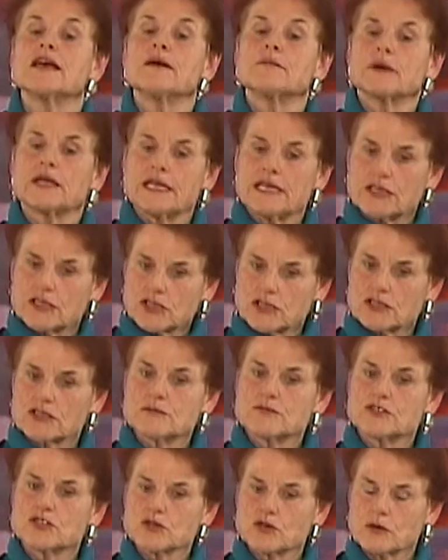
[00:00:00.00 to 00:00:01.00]
but he couldn't
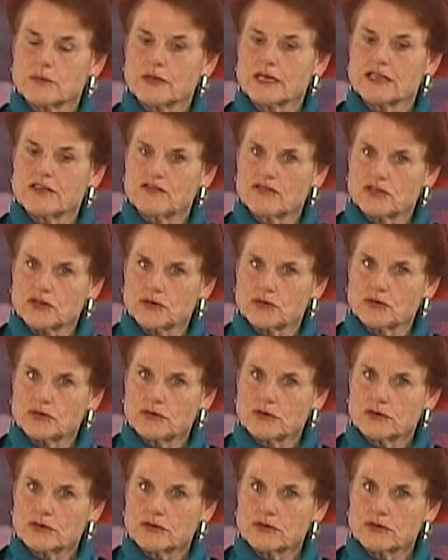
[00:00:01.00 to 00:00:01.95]
absorb any food